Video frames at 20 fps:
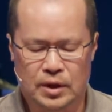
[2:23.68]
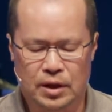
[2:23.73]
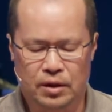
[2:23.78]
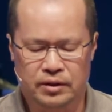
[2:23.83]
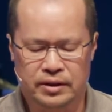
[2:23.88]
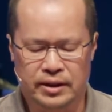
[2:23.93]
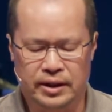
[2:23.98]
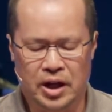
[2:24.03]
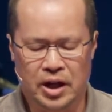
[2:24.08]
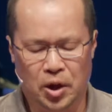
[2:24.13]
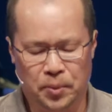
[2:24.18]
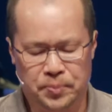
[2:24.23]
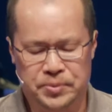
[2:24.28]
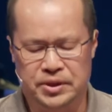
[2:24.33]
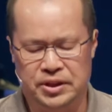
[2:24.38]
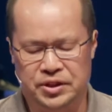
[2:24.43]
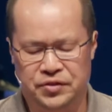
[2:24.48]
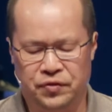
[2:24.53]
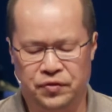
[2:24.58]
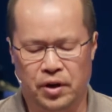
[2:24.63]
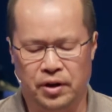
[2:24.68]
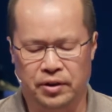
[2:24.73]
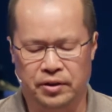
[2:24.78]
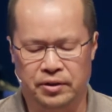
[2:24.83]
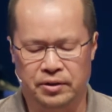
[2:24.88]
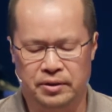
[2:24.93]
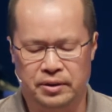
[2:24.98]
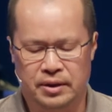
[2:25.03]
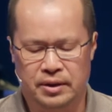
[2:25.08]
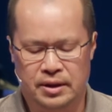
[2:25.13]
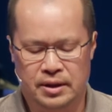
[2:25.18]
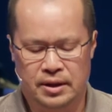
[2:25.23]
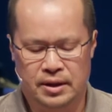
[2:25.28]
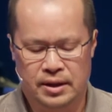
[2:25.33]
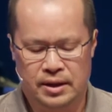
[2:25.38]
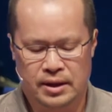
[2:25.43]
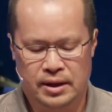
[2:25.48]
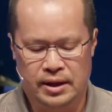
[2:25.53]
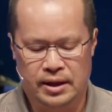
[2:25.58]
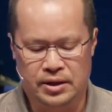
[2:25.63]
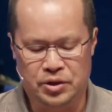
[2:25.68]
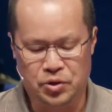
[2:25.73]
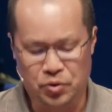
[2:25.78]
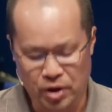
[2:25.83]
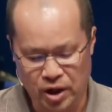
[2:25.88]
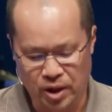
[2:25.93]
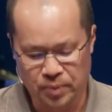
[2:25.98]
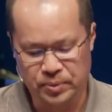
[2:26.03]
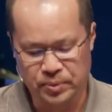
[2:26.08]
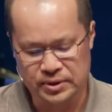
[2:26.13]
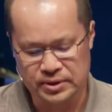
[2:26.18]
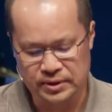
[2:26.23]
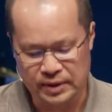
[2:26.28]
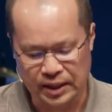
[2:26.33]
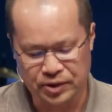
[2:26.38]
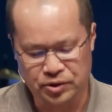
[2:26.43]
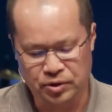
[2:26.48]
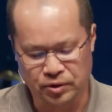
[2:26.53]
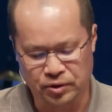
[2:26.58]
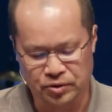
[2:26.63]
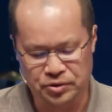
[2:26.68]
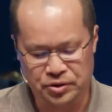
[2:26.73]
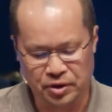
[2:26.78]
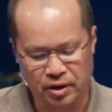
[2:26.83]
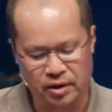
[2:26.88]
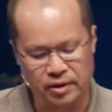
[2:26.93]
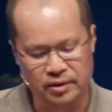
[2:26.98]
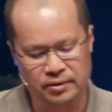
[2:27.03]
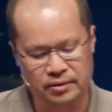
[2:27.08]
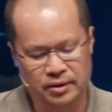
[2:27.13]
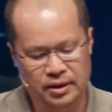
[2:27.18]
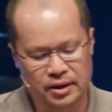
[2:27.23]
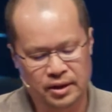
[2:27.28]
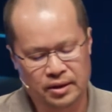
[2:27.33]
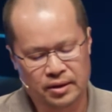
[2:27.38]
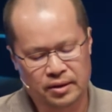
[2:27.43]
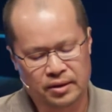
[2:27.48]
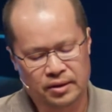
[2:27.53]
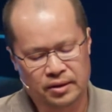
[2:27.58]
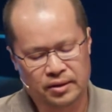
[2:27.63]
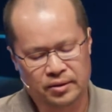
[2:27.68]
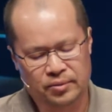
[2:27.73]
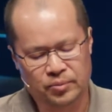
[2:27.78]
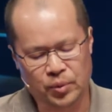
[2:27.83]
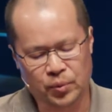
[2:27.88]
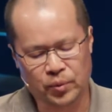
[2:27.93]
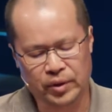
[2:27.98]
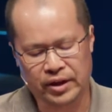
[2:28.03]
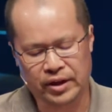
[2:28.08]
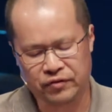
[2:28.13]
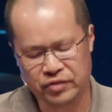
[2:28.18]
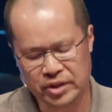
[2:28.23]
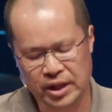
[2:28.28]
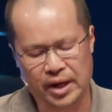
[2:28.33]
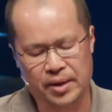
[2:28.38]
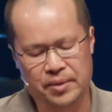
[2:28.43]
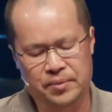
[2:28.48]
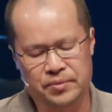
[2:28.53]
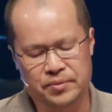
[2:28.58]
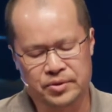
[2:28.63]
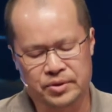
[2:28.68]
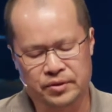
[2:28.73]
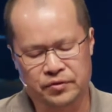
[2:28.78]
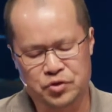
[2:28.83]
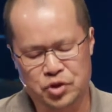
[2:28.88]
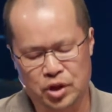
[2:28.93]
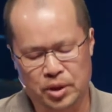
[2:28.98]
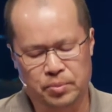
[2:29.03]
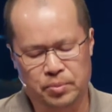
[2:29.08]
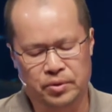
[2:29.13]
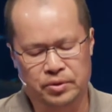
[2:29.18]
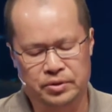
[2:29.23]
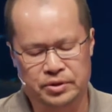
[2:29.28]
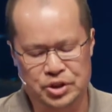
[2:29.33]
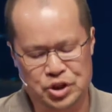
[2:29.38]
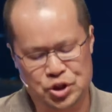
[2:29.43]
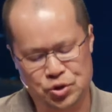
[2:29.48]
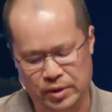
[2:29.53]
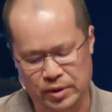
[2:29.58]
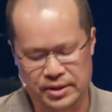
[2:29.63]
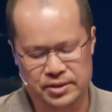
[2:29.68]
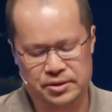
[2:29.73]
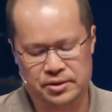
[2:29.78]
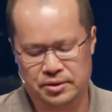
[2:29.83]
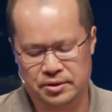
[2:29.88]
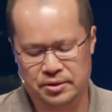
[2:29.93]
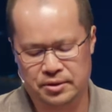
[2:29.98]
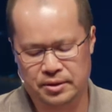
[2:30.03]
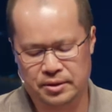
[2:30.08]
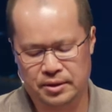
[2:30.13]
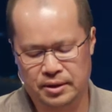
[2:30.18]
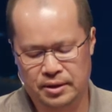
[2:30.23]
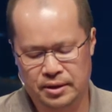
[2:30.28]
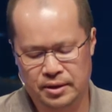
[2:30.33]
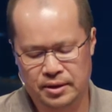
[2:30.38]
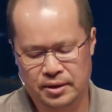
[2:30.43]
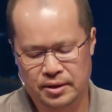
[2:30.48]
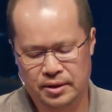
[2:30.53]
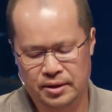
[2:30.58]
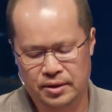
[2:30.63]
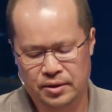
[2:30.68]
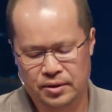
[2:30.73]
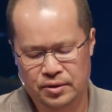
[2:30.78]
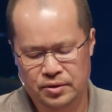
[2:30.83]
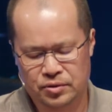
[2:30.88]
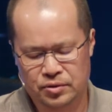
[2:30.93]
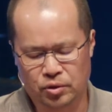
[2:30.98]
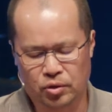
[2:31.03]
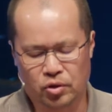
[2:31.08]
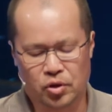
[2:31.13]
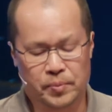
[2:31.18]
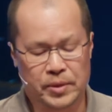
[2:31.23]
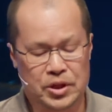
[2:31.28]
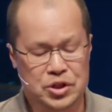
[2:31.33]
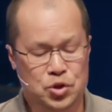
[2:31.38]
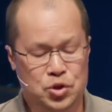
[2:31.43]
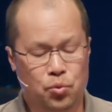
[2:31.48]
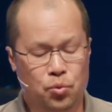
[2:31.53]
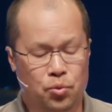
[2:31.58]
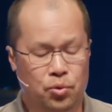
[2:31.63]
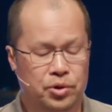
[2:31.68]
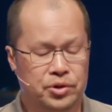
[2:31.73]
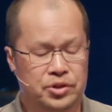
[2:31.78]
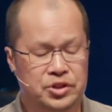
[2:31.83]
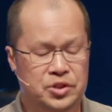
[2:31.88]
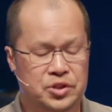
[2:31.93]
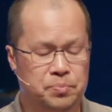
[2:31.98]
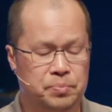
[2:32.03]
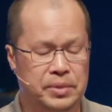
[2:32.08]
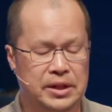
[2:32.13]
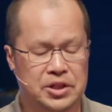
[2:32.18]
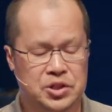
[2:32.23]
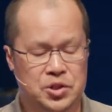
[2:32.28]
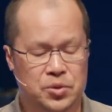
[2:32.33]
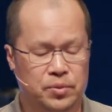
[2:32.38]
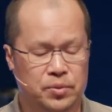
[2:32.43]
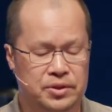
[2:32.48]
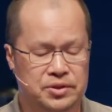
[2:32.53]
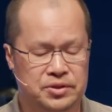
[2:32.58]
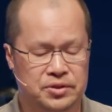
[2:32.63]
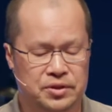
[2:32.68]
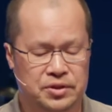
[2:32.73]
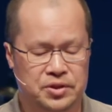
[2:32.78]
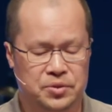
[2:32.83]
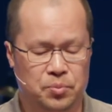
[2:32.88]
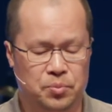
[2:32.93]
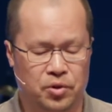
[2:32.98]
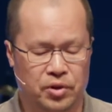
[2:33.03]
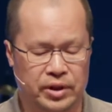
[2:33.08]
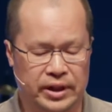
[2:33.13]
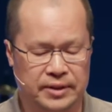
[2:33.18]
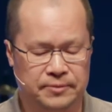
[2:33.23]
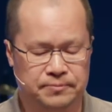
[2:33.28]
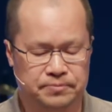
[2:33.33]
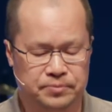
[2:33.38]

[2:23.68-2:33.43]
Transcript: that helps us, Father, and you help us not to lose heart when we have times of trouble and distress. So, Lord, may your word speak to us this morning.